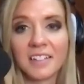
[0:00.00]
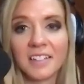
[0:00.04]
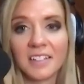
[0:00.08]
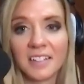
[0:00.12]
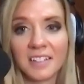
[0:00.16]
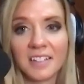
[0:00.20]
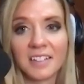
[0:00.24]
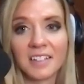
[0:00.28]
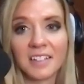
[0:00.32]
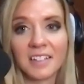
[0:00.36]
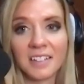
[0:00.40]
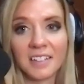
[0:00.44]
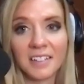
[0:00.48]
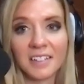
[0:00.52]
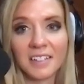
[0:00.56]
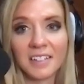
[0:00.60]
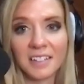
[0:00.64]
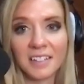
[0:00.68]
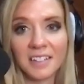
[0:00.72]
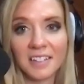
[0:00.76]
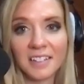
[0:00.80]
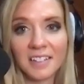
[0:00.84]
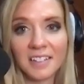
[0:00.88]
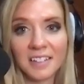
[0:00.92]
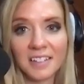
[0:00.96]

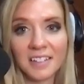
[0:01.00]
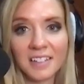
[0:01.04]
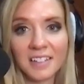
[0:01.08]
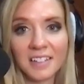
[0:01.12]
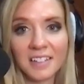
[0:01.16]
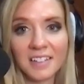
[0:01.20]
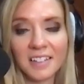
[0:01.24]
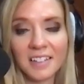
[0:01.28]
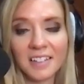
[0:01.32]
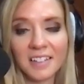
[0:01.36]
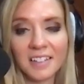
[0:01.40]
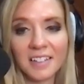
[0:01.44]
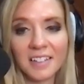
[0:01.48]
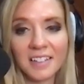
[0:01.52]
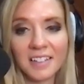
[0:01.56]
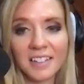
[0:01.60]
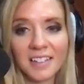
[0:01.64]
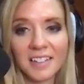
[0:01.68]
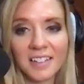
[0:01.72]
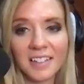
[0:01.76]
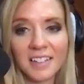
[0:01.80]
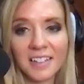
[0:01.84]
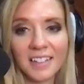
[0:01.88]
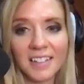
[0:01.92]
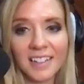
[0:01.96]

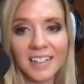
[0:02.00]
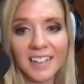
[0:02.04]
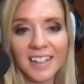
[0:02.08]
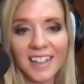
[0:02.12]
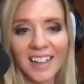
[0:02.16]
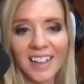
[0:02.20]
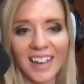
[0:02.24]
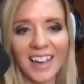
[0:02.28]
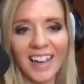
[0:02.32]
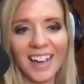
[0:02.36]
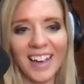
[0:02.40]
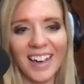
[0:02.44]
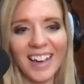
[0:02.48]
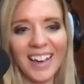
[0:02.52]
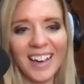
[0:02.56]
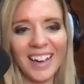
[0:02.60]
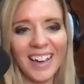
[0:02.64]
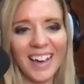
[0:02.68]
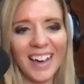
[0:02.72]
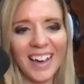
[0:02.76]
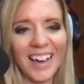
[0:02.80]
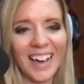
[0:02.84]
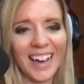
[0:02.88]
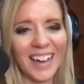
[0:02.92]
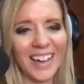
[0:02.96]

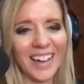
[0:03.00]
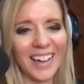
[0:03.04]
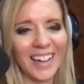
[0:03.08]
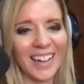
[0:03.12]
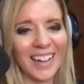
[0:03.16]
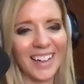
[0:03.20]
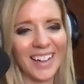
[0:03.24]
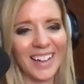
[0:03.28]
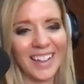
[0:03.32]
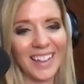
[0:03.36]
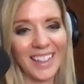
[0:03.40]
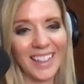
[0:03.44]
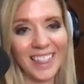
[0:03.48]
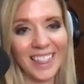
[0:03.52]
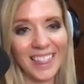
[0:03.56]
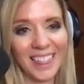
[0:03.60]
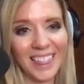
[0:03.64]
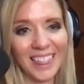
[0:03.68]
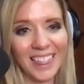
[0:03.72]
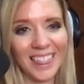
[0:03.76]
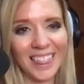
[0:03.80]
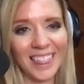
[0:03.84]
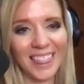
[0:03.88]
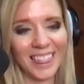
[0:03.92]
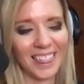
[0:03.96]

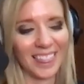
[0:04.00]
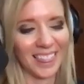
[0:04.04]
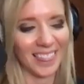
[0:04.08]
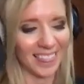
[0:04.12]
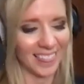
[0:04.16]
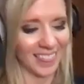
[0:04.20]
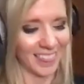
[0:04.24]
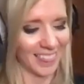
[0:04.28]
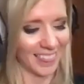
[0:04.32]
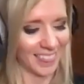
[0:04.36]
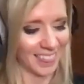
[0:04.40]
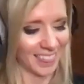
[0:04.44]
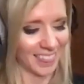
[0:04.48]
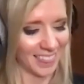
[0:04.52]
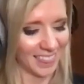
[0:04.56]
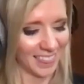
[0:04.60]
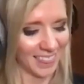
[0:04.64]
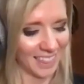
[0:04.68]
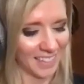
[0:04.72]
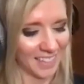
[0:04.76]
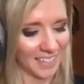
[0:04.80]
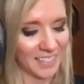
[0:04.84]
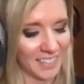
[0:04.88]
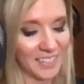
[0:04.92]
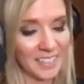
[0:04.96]

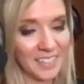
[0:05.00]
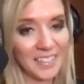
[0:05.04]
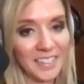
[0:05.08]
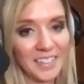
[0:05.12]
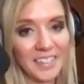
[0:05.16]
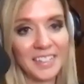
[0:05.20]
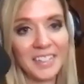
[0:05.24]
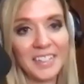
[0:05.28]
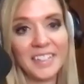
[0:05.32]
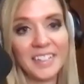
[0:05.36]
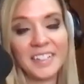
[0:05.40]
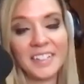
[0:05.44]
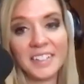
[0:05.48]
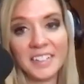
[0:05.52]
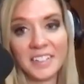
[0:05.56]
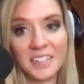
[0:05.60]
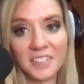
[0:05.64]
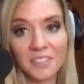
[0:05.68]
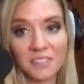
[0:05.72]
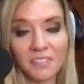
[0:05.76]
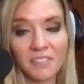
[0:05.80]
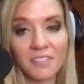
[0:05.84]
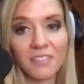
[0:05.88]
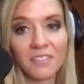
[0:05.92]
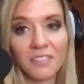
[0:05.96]

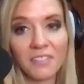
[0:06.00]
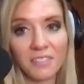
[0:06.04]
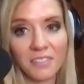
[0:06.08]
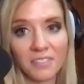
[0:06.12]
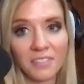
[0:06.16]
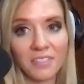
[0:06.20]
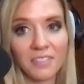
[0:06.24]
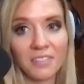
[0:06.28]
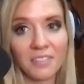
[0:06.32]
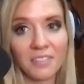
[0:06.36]
The person shown says nothing.